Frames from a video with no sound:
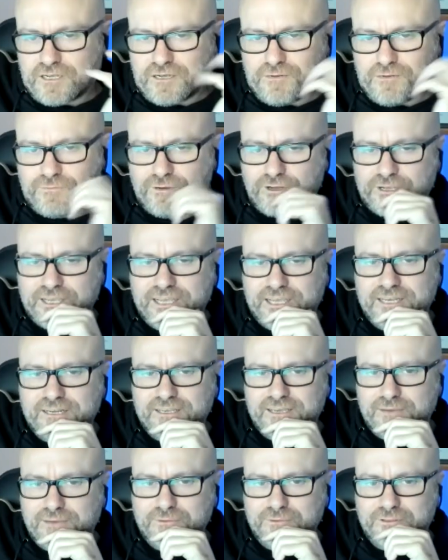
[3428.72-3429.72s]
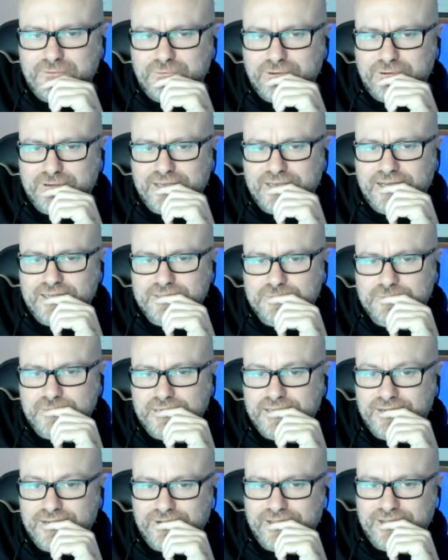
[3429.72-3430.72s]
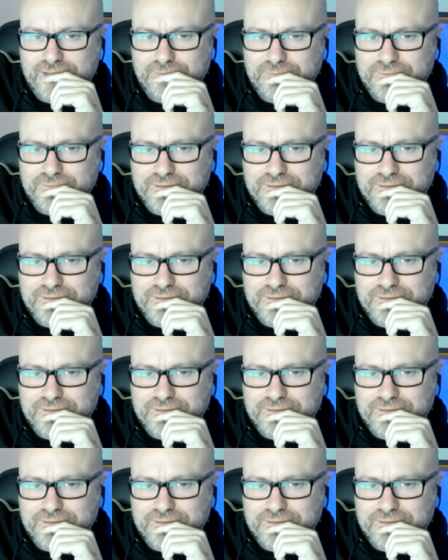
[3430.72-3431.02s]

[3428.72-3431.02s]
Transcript: I'm not keen to come on the podcast, but here I am.